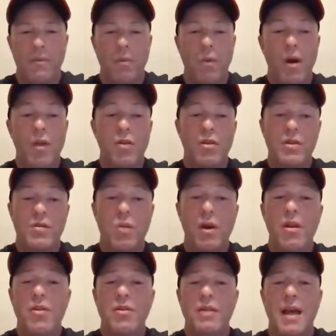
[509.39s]
What
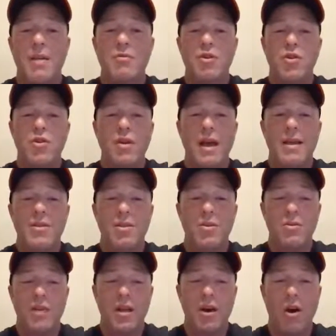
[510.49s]
other times are you guys
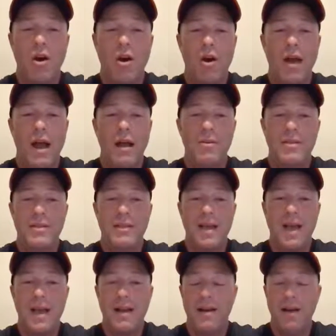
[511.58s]
using GAR
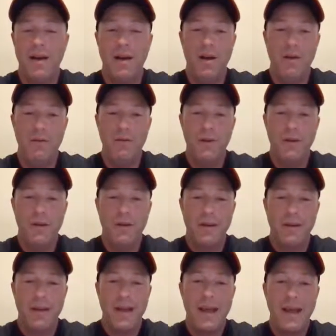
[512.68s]
outside of
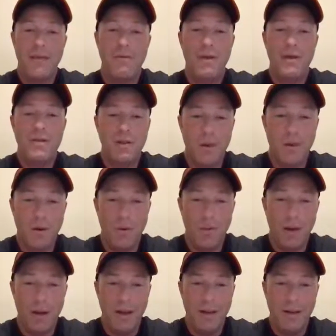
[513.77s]
getting a vessel
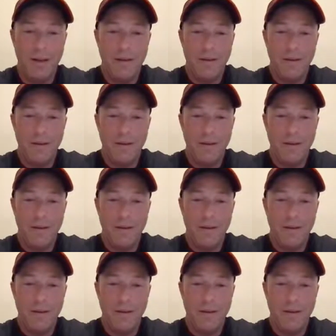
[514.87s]
underway,